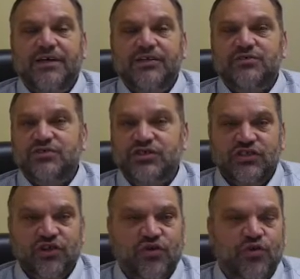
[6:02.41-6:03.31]
This was
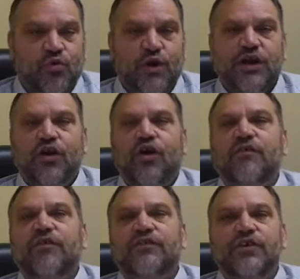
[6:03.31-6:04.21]
a quick
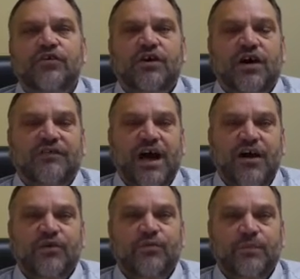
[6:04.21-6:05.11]
overview of
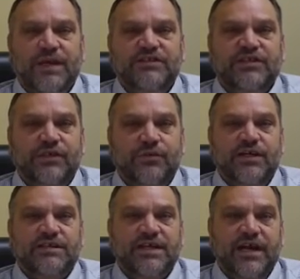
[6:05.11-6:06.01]
how to basically
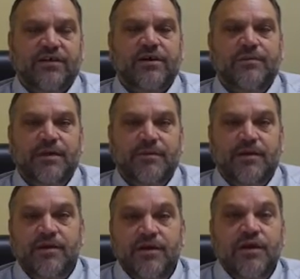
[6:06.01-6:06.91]
read a title commitment.
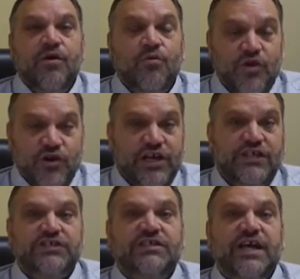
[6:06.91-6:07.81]
When you
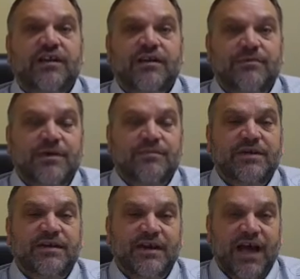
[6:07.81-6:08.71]
get your title
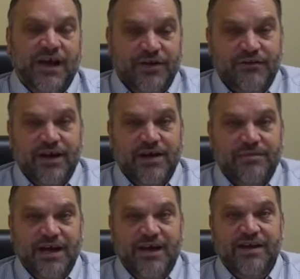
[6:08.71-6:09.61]
commitment, I do
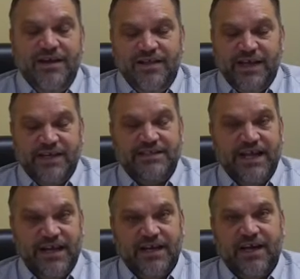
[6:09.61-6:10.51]
recommend that you
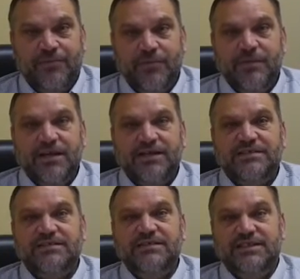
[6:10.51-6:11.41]
take a couple
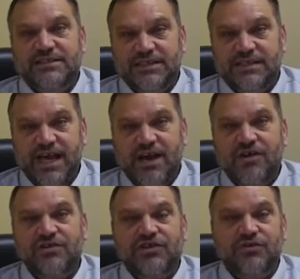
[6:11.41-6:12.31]
minutes, you sit
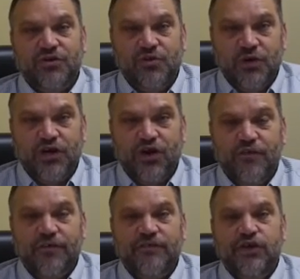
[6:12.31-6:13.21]
down, you do a quick
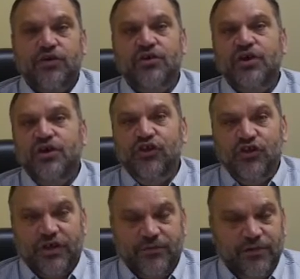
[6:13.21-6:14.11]
overview.
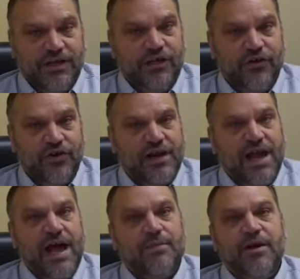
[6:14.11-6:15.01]
You can really learn a
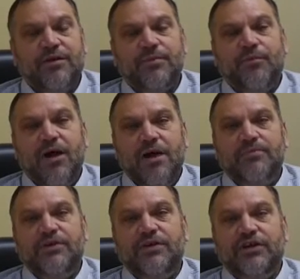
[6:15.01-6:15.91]
lot about the
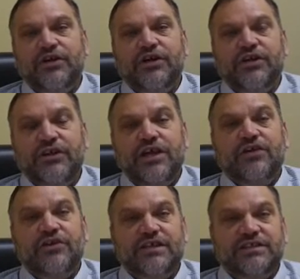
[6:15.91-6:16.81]
property that
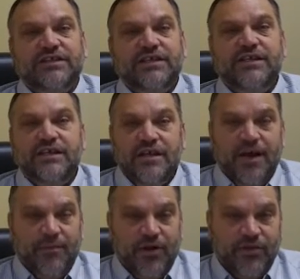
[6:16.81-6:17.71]
you're listing,
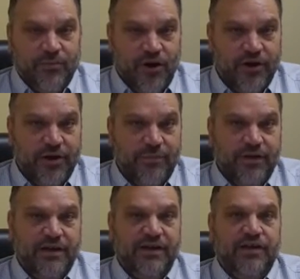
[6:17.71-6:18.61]
about the
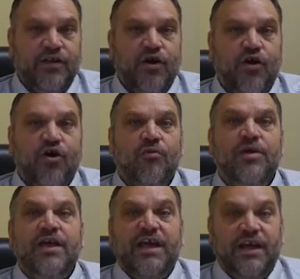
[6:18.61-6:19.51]
marketability of the home,
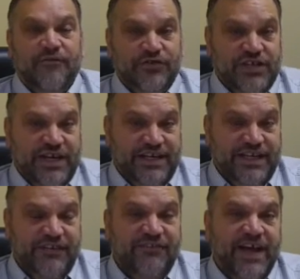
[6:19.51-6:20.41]
and if there's any
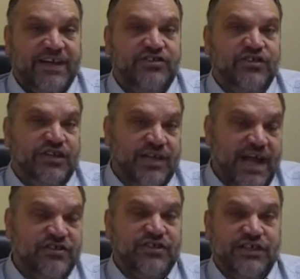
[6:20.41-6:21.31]
defects, you can
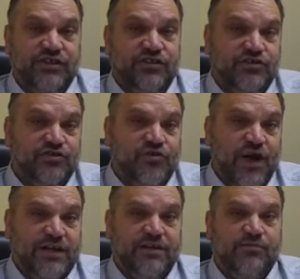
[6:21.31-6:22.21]
actually get those
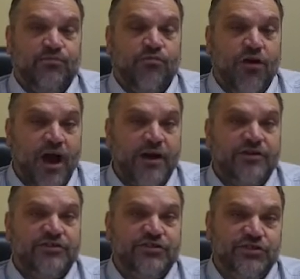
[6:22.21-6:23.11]
corrected
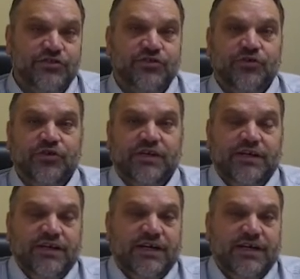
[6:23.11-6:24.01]
prior to doing
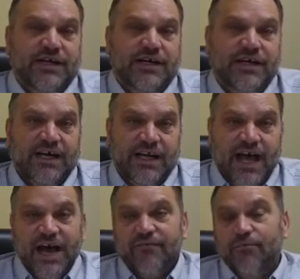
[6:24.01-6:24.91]
a
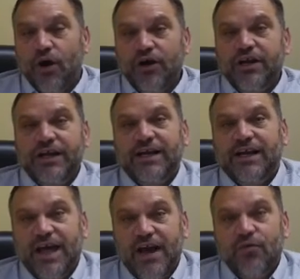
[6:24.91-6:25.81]
lot of marketing, a
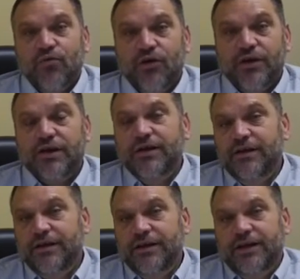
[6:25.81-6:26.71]
lot of work,
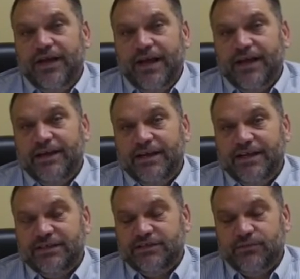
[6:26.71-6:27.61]
and
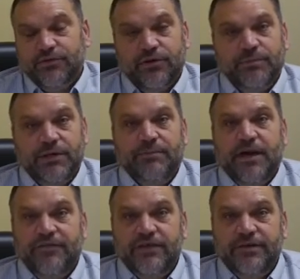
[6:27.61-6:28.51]
it's a real big
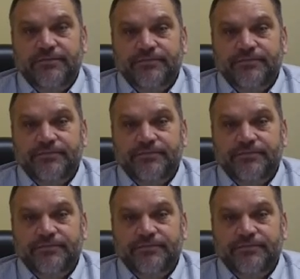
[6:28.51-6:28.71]
benefit.